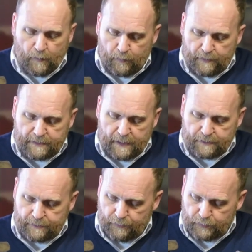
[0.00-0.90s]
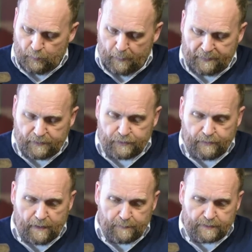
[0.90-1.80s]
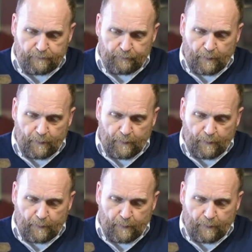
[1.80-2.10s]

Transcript: were attached to those webbing straps.